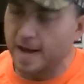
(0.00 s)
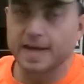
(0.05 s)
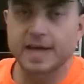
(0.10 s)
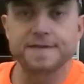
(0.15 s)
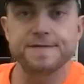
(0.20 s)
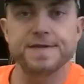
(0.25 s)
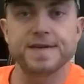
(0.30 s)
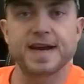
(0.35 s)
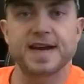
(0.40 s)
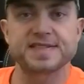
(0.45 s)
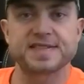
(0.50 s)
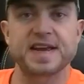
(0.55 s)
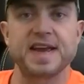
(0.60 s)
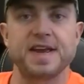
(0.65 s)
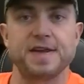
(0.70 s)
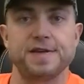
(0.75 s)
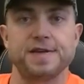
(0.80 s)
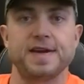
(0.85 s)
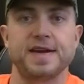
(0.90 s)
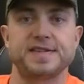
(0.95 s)
I'll give you guys a
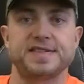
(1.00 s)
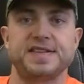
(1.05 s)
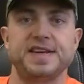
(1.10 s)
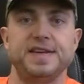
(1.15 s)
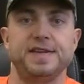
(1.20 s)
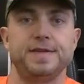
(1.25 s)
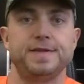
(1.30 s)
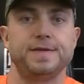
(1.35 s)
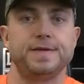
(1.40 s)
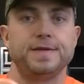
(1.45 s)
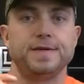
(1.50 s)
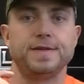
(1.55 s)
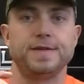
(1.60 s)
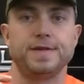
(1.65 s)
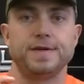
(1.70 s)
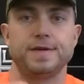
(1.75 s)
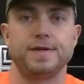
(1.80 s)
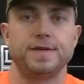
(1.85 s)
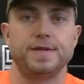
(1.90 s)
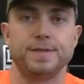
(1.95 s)
hint. You guys seen
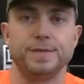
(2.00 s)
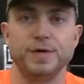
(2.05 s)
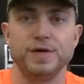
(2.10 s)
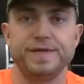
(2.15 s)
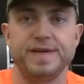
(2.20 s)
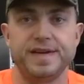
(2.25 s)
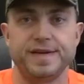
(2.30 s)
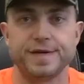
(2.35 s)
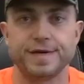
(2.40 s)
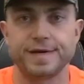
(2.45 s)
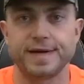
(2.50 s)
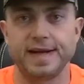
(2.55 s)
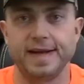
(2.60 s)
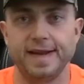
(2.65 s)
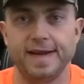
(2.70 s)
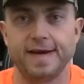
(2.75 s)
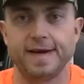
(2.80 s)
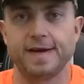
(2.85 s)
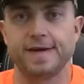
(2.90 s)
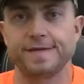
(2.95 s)
the movie Dirty
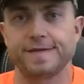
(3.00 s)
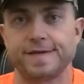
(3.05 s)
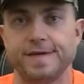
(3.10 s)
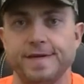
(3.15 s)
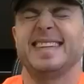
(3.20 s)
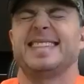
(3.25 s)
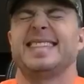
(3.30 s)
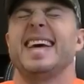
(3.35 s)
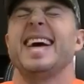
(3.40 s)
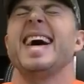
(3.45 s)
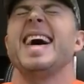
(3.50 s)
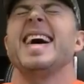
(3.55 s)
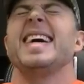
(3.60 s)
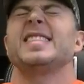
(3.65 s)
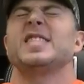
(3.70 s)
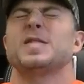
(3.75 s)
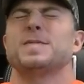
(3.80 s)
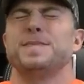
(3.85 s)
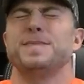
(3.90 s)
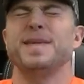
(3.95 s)
Love?
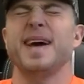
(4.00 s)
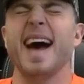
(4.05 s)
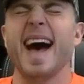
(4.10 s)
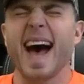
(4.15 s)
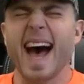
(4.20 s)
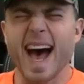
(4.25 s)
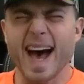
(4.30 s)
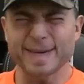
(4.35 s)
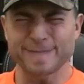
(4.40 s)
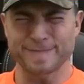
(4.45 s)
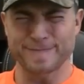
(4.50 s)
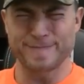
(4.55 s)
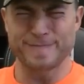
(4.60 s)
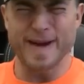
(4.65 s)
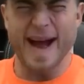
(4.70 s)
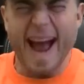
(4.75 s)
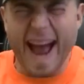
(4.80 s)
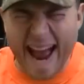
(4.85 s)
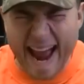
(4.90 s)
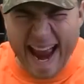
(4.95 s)
Touch my
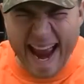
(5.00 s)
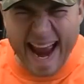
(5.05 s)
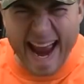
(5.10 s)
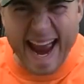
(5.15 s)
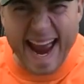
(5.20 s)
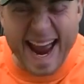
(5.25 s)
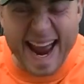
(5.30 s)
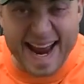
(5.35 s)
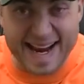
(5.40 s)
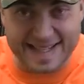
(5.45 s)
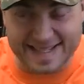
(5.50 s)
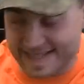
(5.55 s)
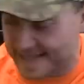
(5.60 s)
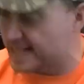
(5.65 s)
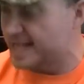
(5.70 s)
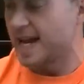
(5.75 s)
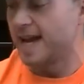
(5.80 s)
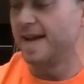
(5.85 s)
bass!